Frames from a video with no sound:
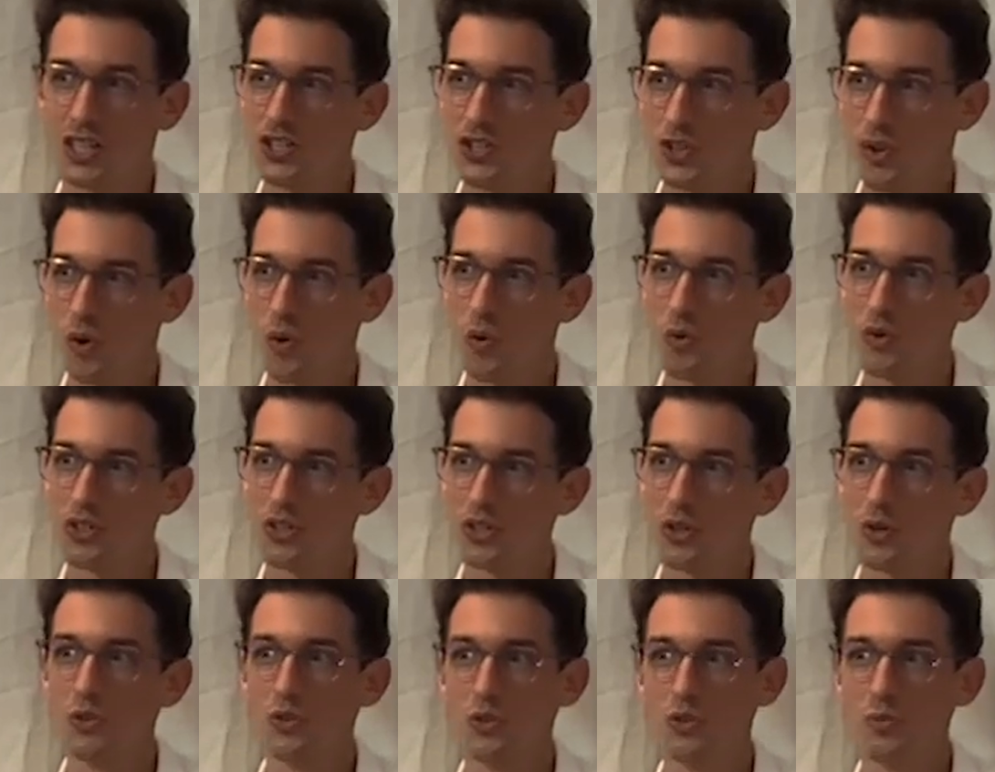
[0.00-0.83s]
is always
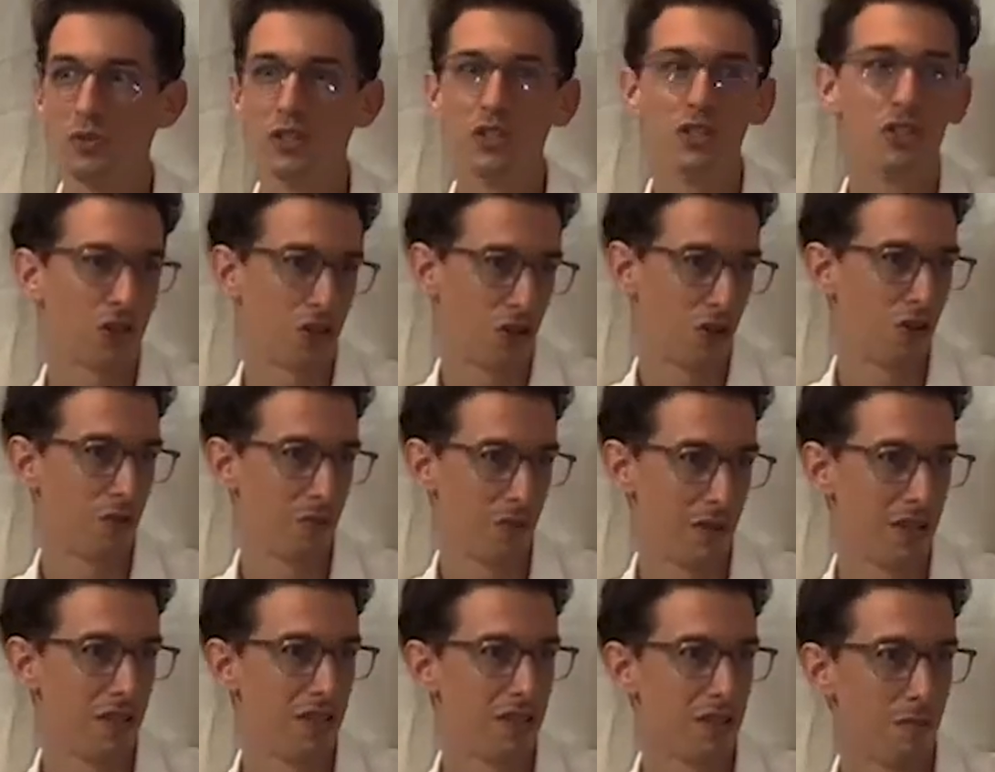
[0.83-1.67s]
going to be
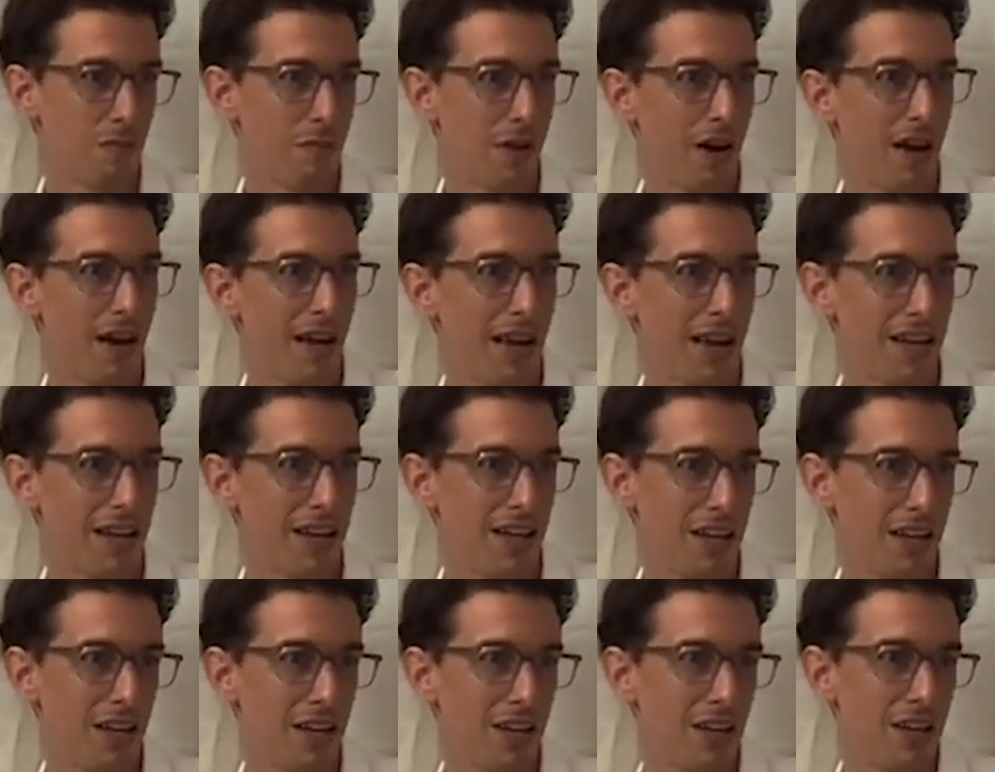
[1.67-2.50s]
determined by,
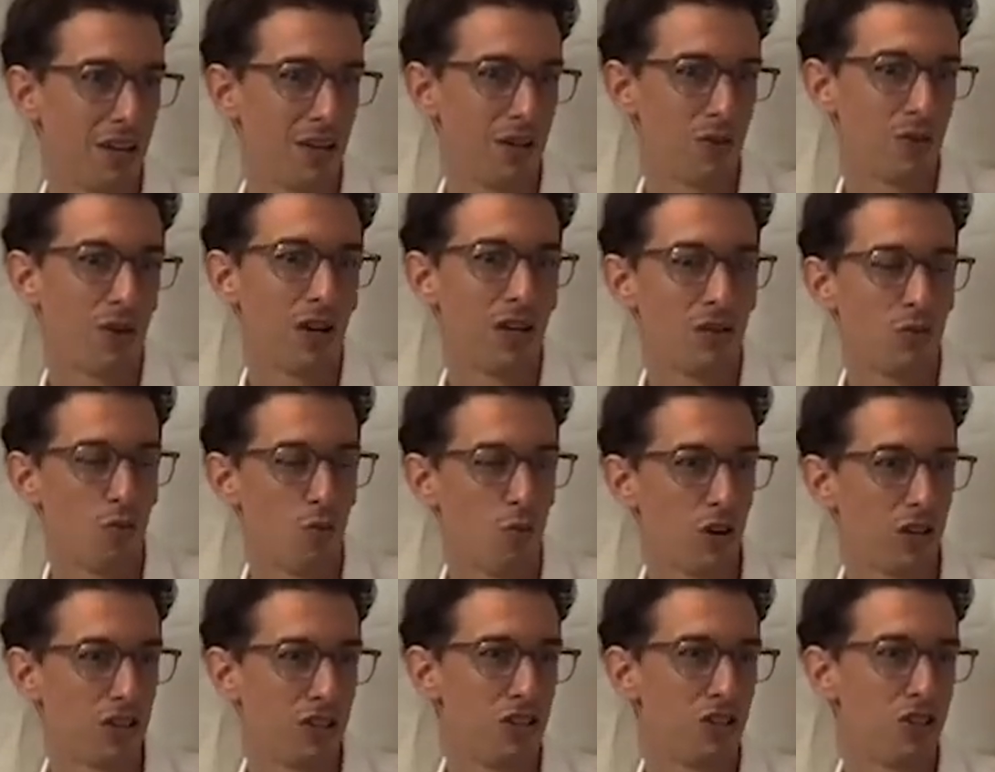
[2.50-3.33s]
right,
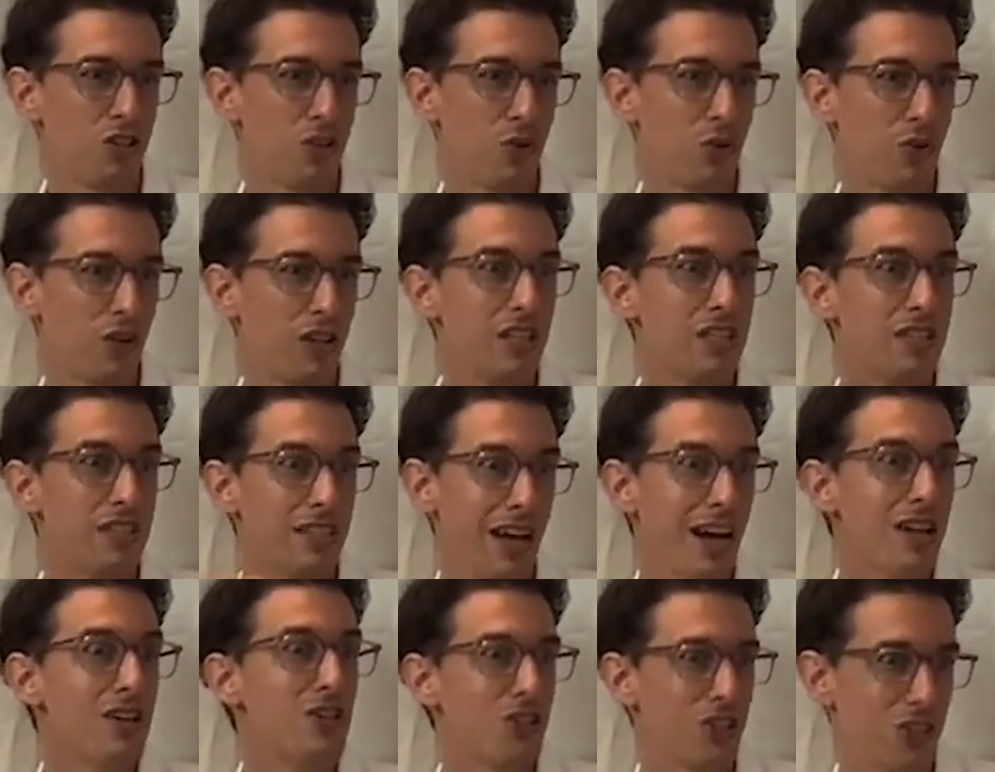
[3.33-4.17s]
what is your
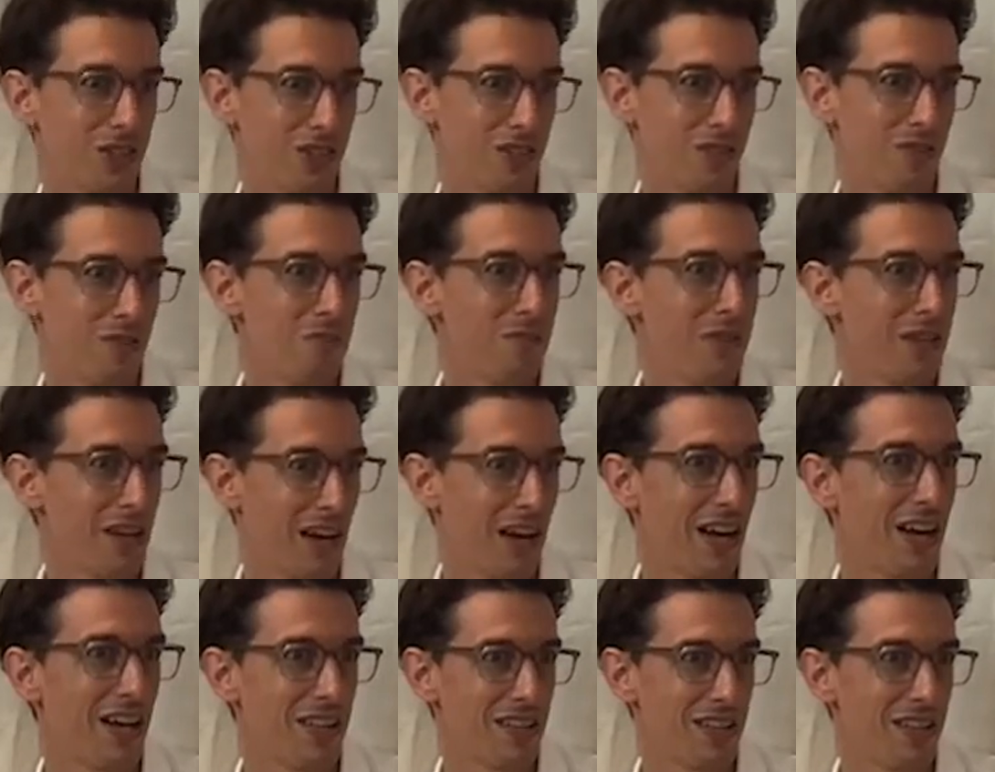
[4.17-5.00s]
intention
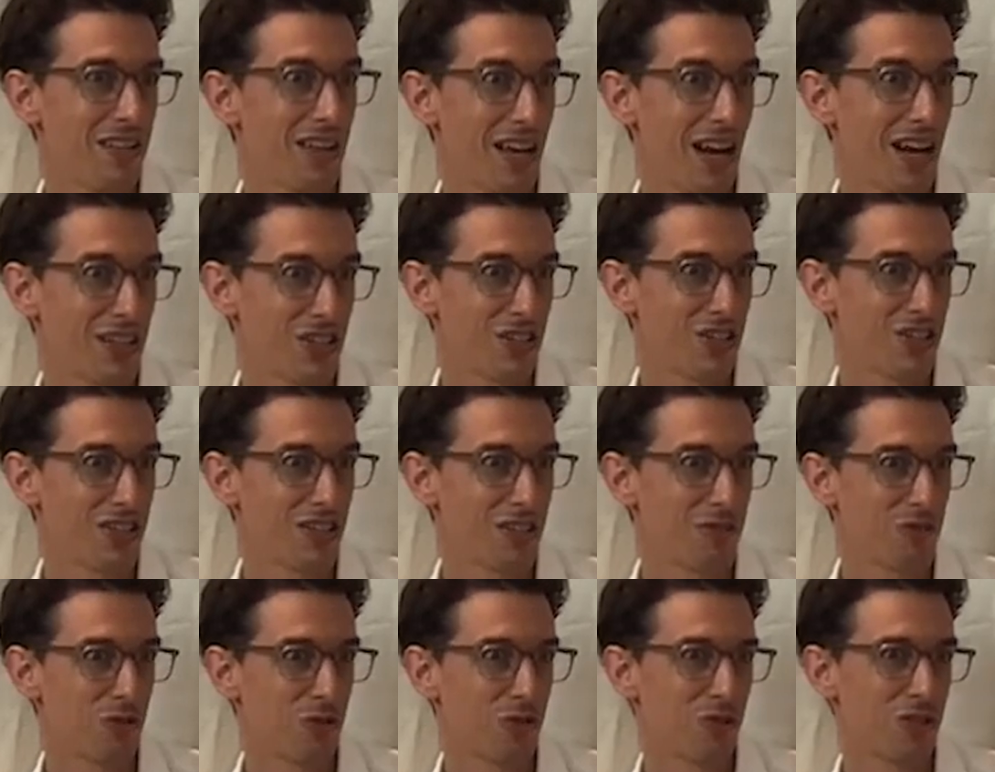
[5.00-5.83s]
behind the action,
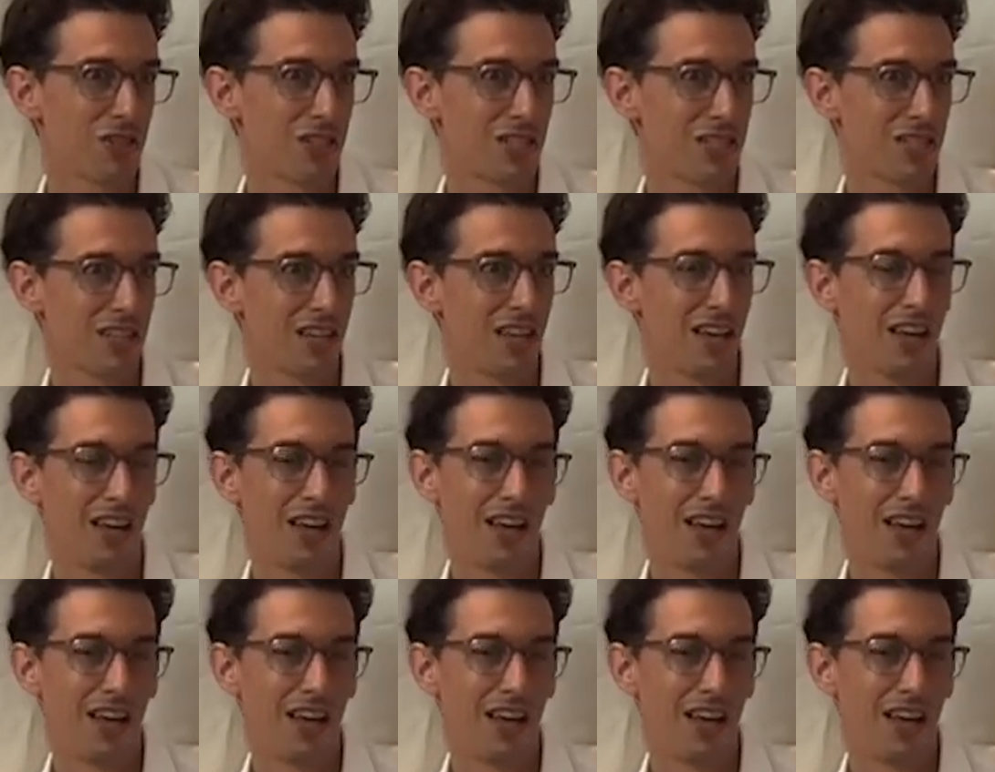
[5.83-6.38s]
of course.